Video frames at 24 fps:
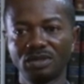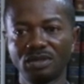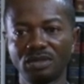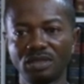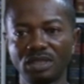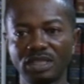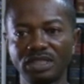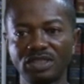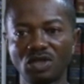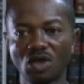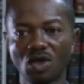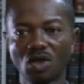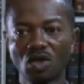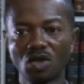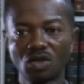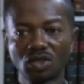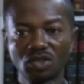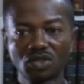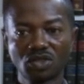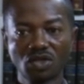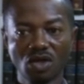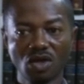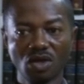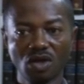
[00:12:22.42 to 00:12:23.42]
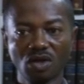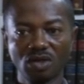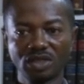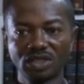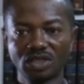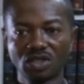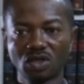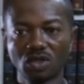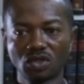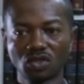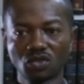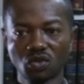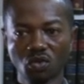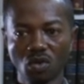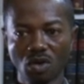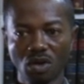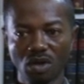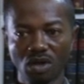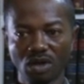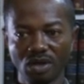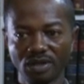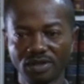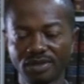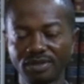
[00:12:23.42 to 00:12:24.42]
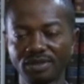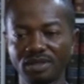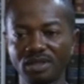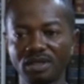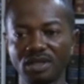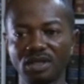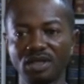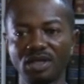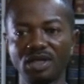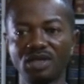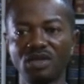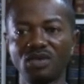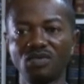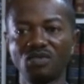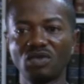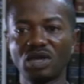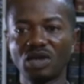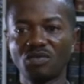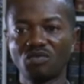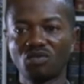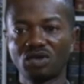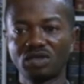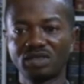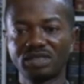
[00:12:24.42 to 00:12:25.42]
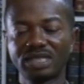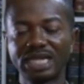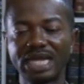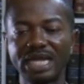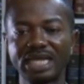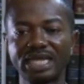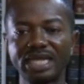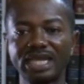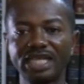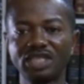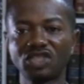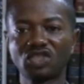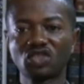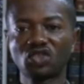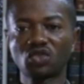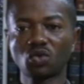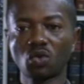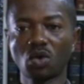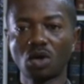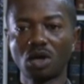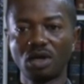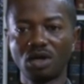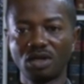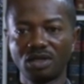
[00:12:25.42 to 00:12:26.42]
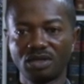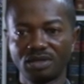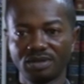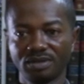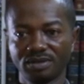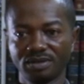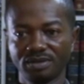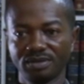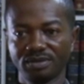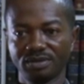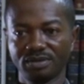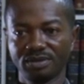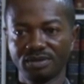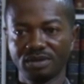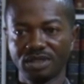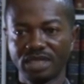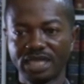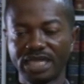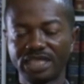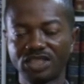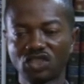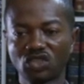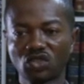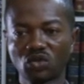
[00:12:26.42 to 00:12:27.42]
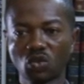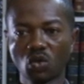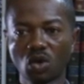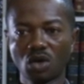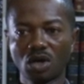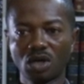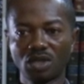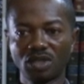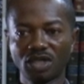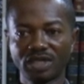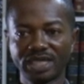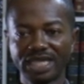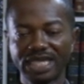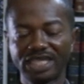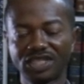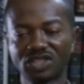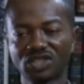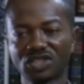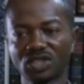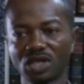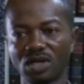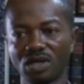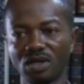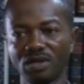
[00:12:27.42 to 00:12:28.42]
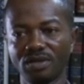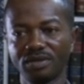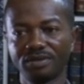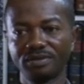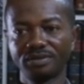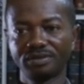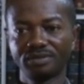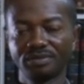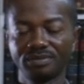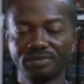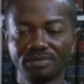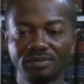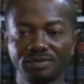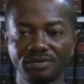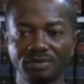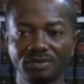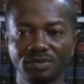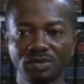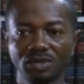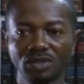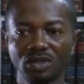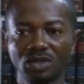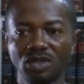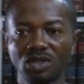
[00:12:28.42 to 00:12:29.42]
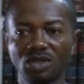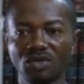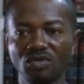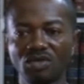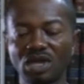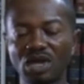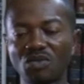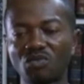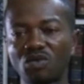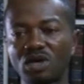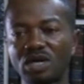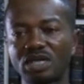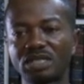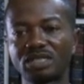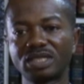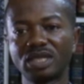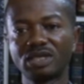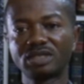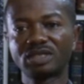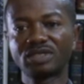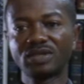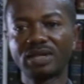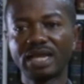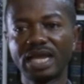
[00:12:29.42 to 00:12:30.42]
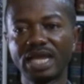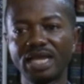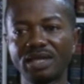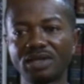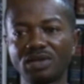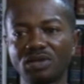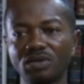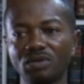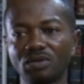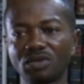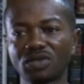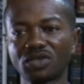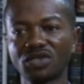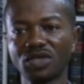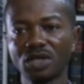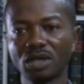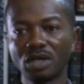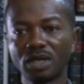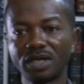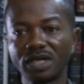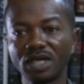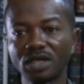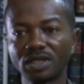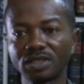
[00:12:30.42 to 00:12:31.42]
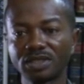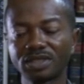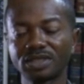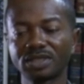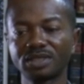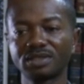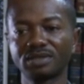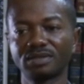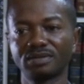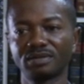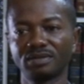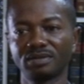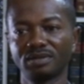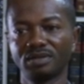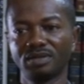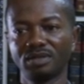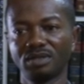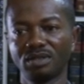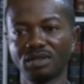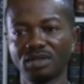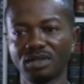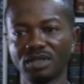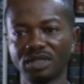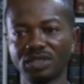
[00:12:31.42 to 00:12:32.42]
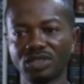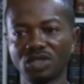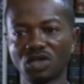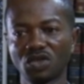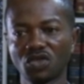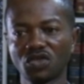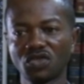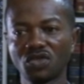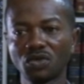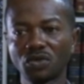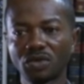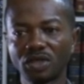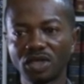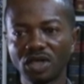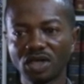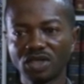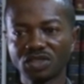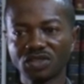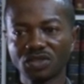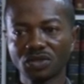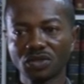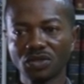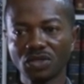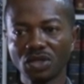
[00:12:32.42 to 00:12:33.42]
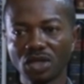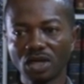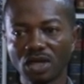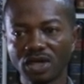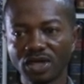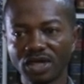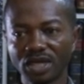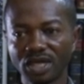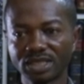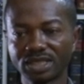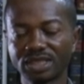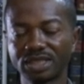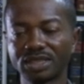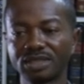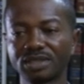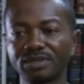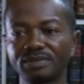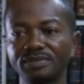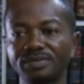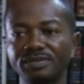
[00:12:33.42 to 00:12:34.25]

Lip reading: It's not contour, it's contour. You have words like insure. Insure, not insure. You have words also like curious. It's not curious, curious.